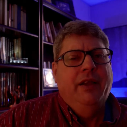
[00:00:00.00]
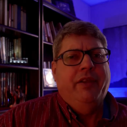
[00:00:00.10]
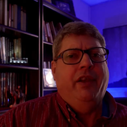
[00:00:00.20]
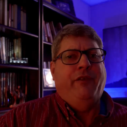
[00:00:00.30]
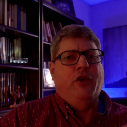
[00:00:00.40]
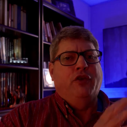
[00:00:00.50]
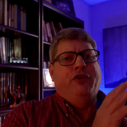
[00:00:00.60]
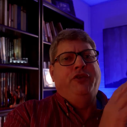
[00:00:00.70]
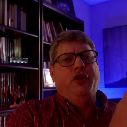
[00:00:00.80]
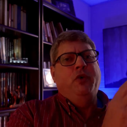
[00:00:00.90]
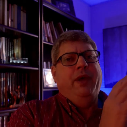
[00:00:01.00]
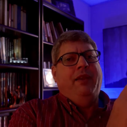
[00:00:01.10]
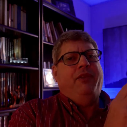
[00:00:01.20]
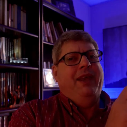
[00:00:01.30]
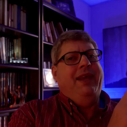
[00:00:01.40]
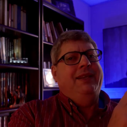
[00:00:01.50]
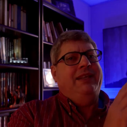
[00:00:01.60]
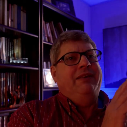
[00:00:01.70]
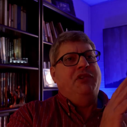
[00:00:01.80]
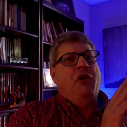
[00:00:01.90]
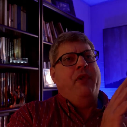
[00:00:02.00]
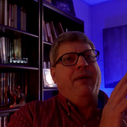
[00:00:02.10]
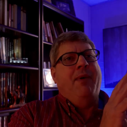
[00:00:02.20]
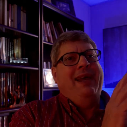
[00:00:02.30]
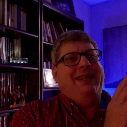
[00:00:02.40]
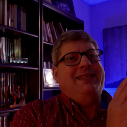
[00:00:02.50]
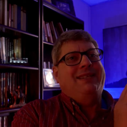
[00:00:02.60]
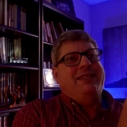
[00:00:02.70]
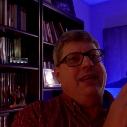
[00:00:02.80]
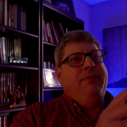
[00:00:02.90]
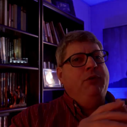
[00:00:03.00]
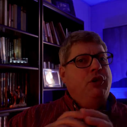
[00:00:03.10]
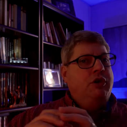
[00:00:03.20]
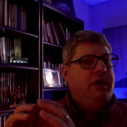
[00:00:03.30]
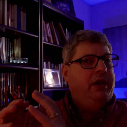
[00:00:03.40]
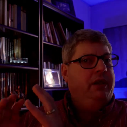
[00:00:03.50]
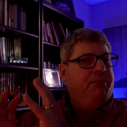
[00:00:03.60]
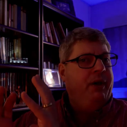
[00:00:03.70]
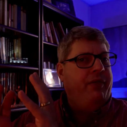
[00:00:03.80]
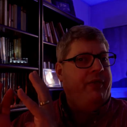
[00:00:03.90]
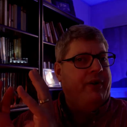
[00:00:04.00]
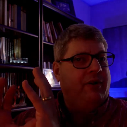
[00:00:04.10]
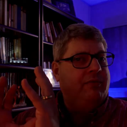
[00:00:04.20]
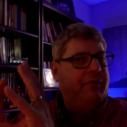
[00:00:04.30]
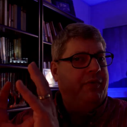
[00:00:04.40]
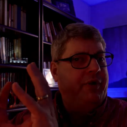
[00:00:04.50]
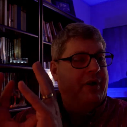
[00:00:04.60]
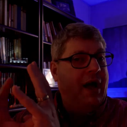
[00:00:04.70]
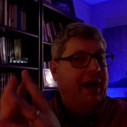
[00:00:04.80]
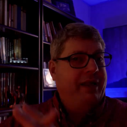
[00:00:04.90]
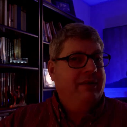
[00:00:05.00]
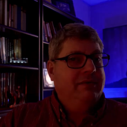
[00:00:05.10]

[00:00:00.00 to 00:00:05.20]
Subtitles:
That if you're doing things, even though they might seem good, but they're not